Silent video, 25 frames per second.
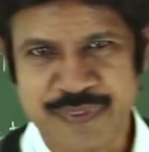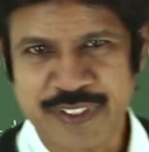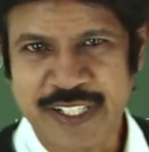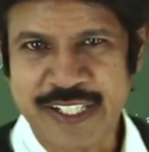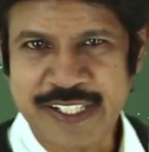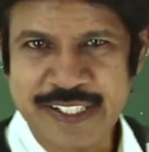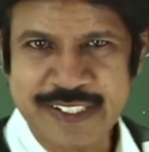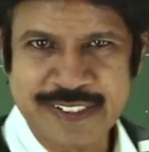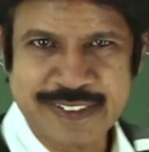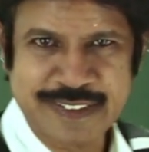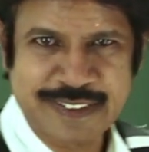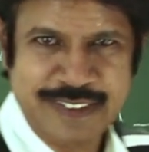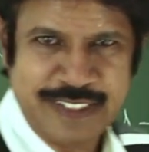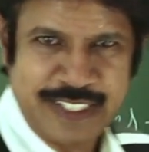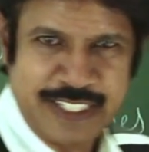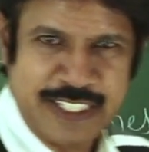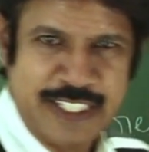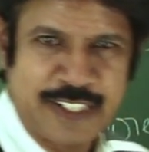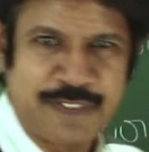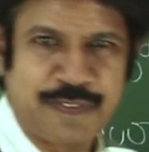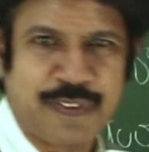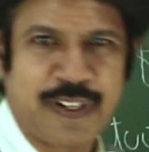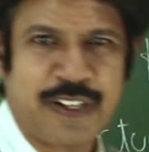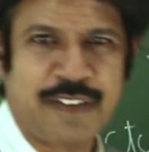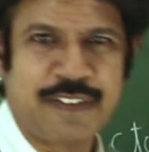that is in
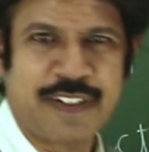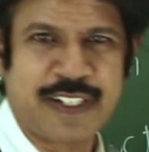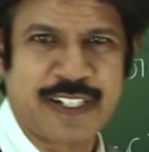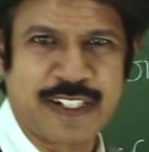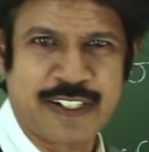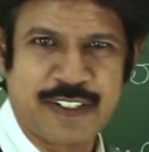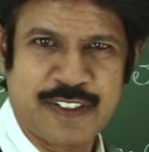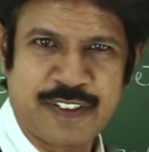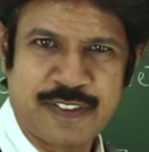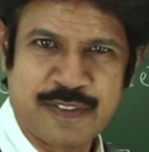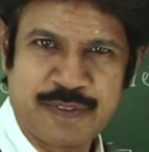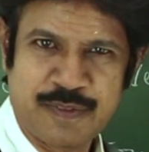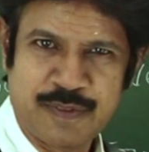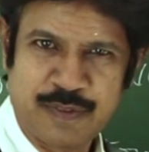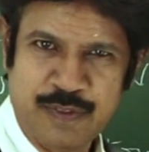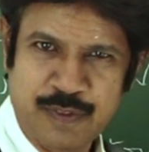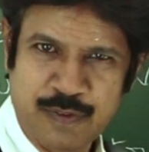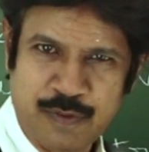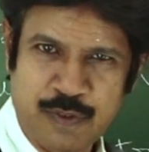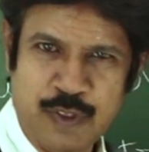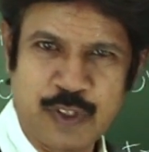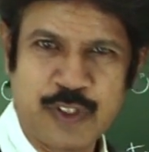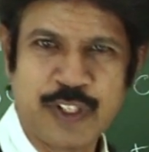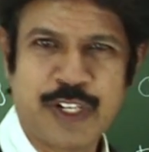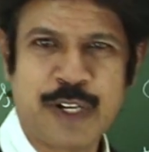the flower,
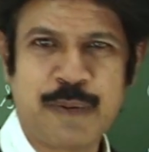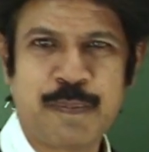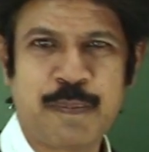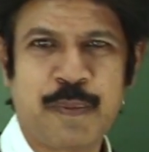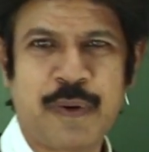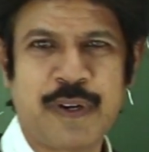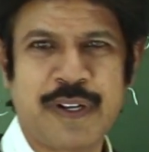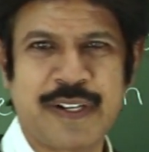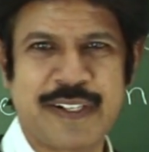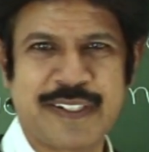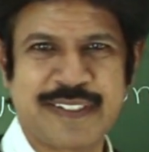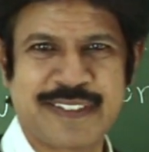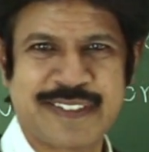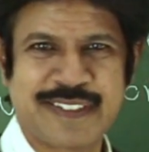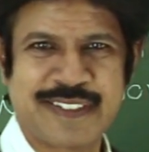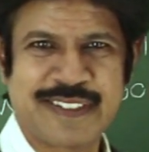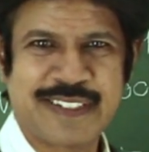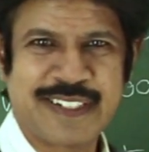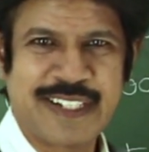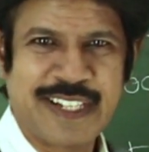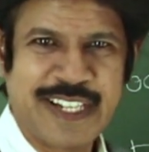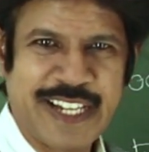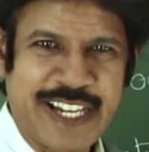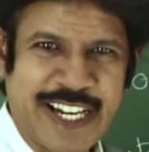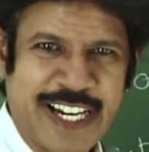floral pods,
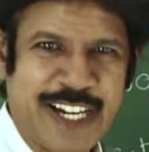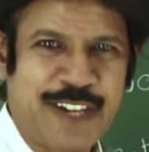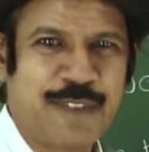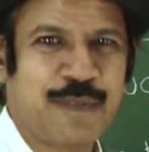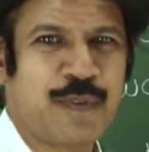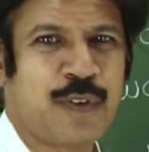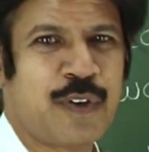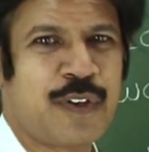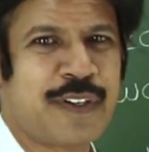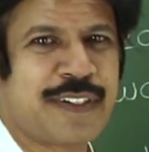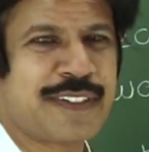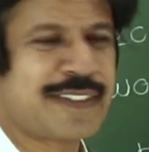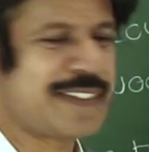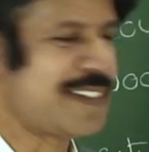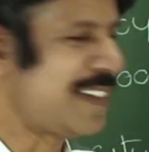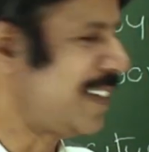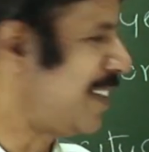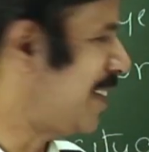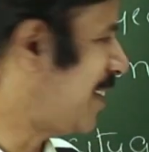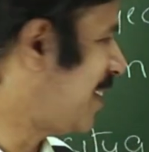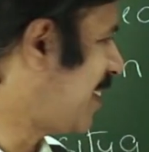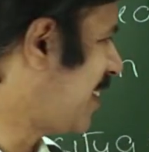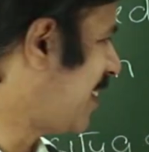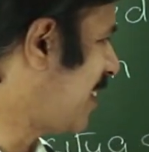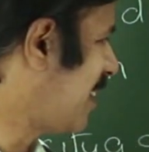
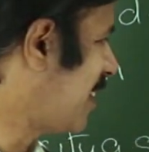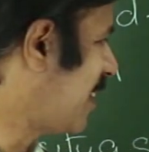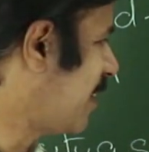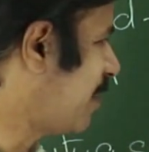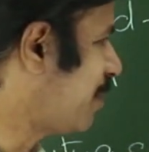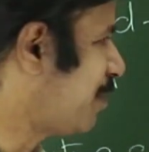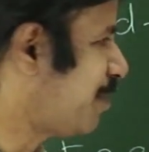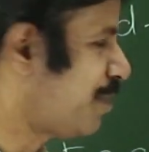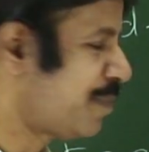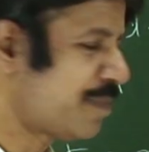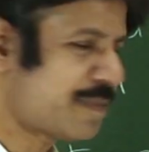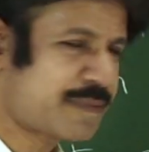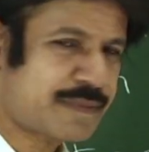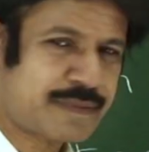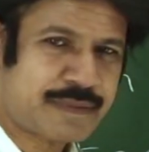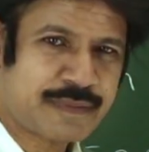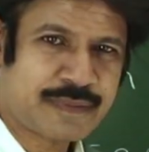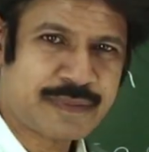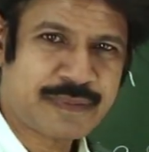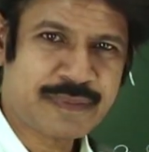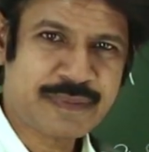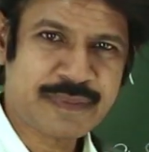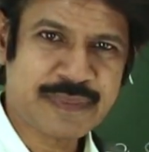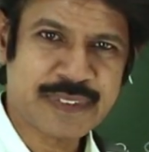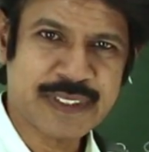inflorescence.
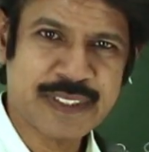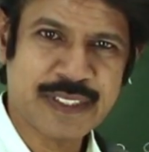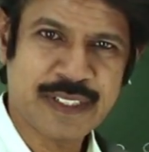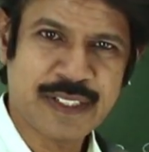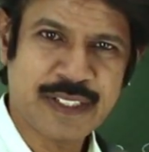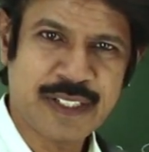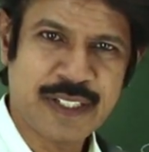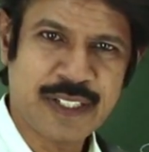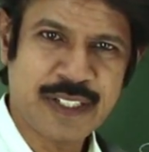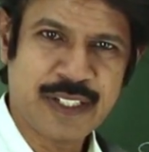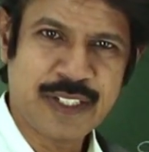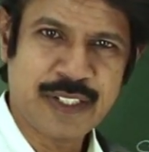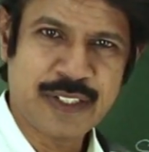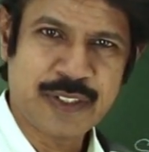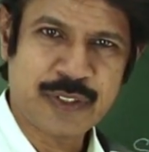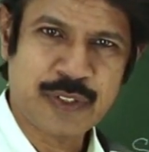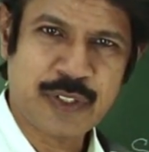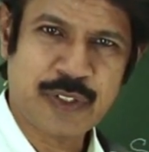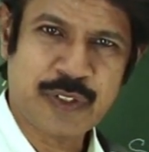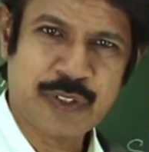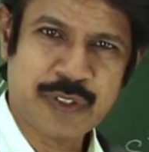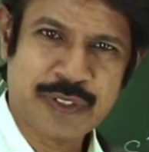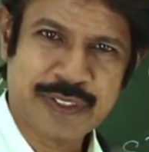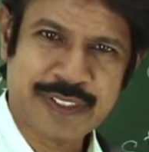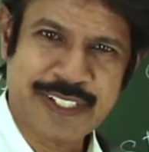
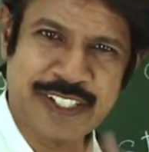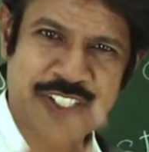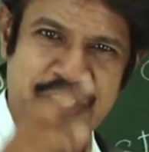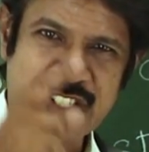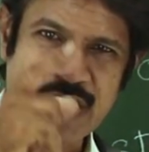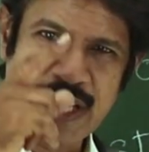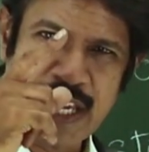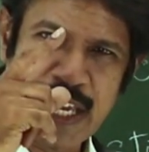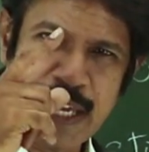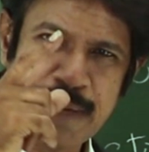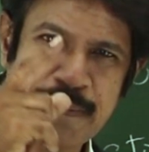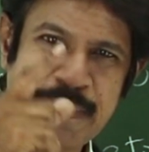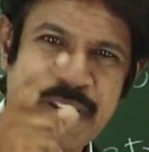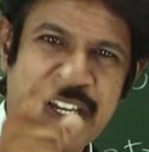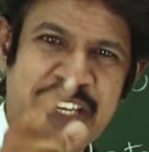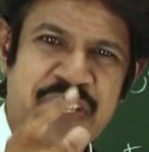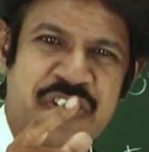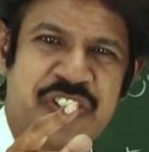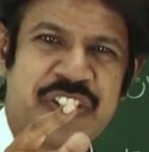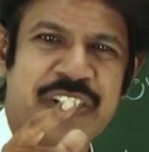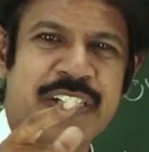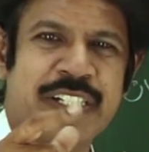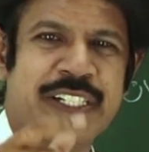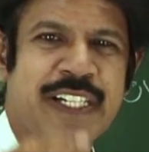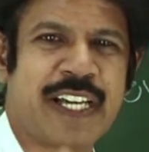So such
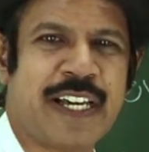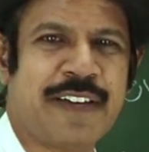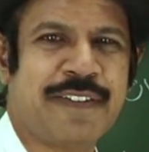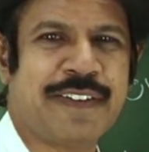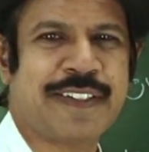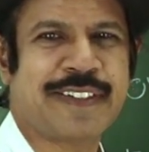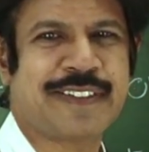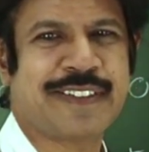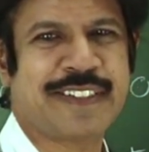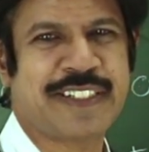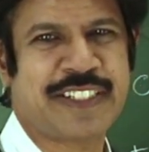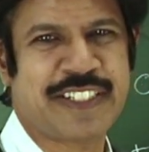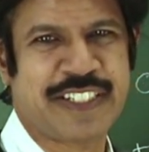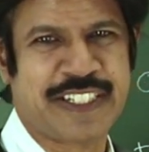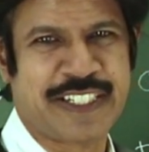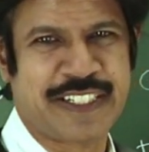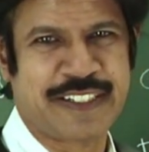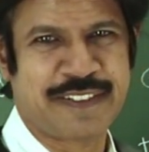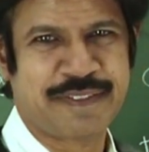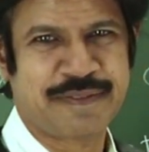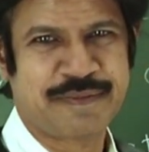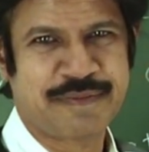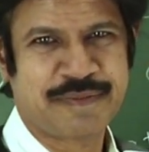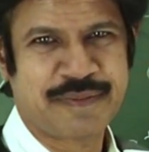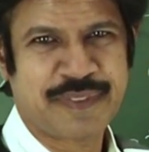amazing diversity
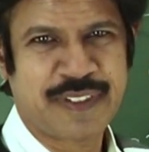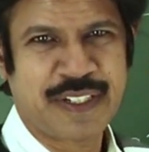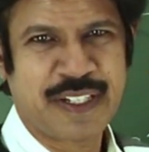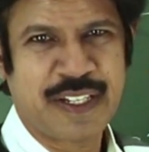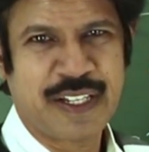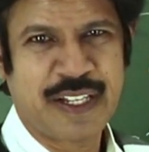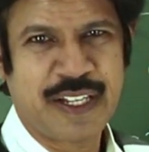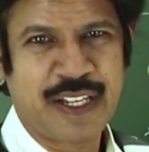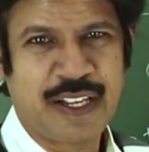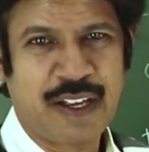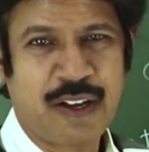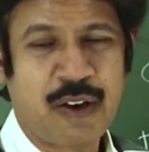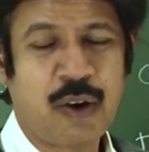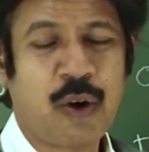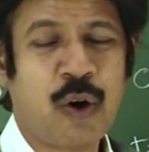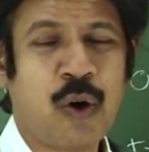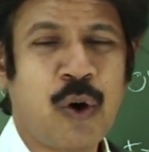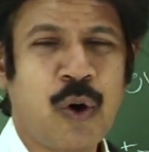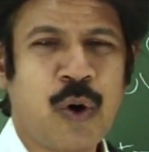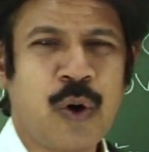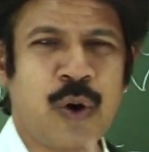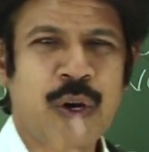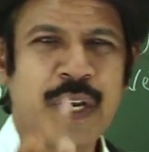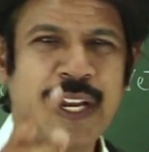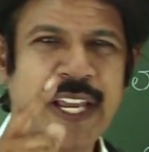
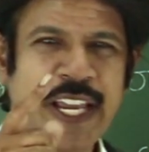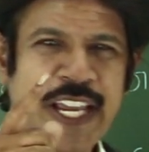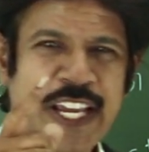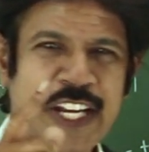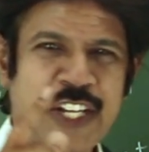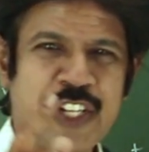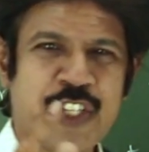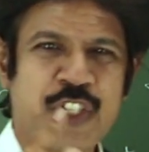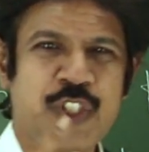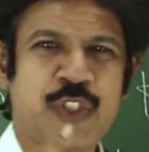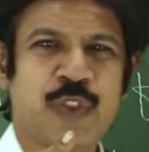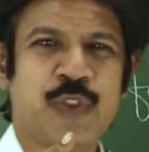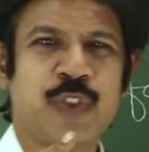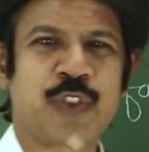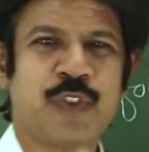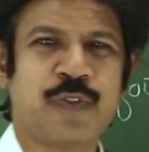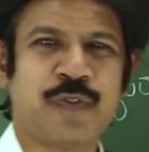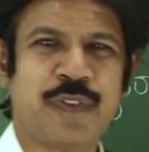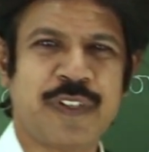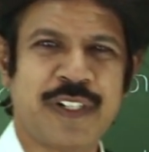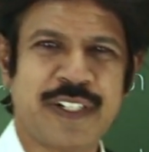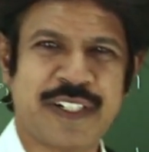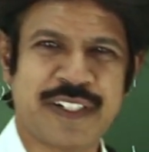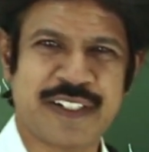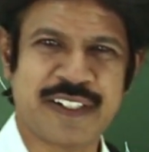all ensure
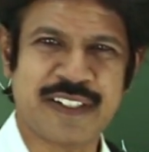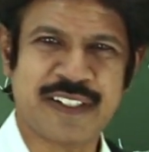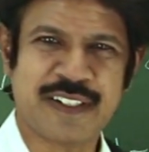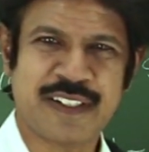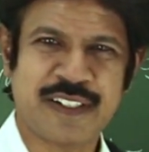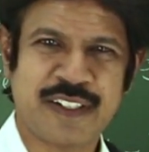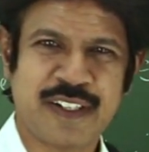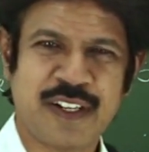for